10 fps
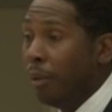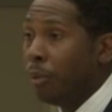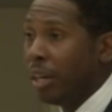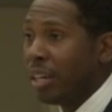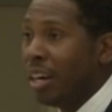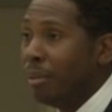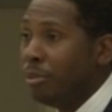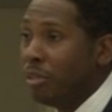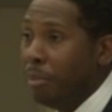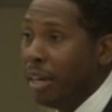when it
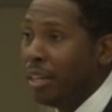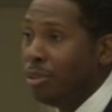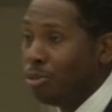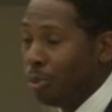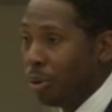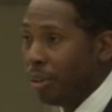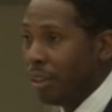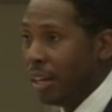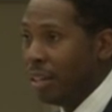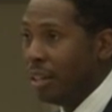comes to making sure
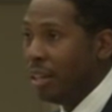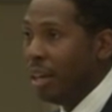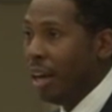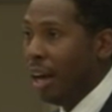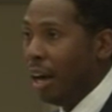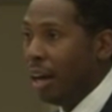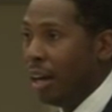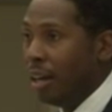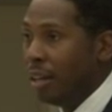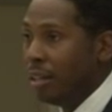that
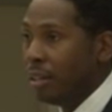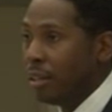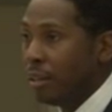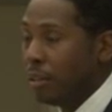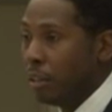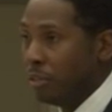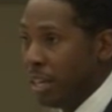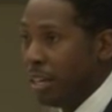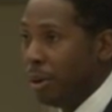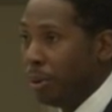the
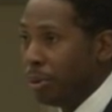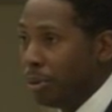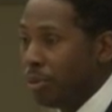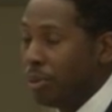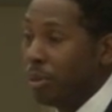stakeholders are